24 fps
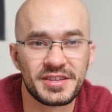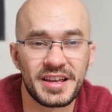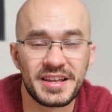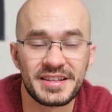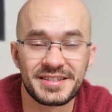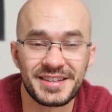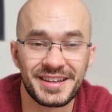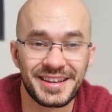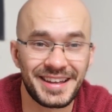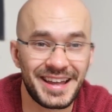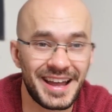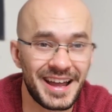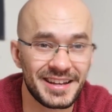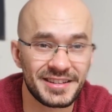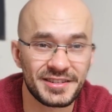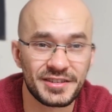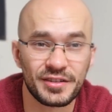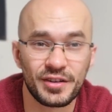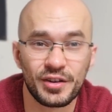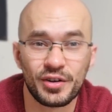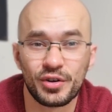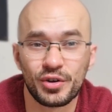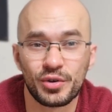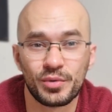It's a
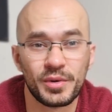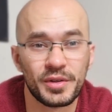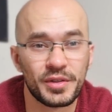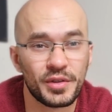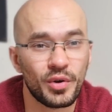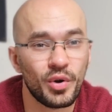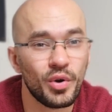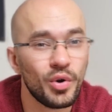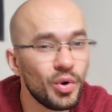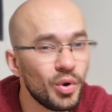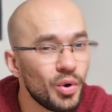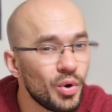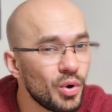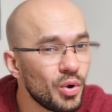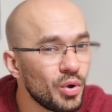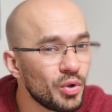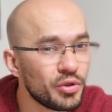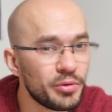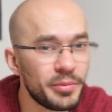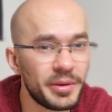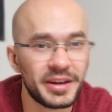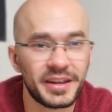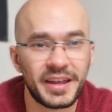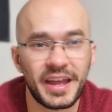catalogue with all the
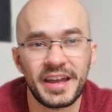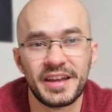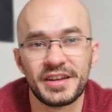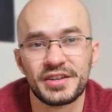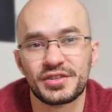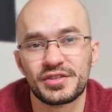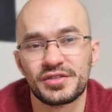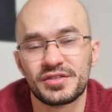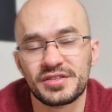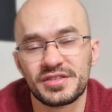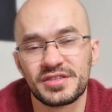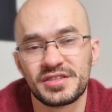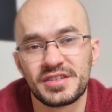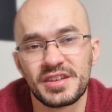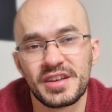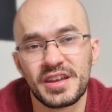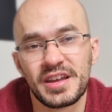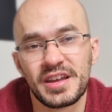medications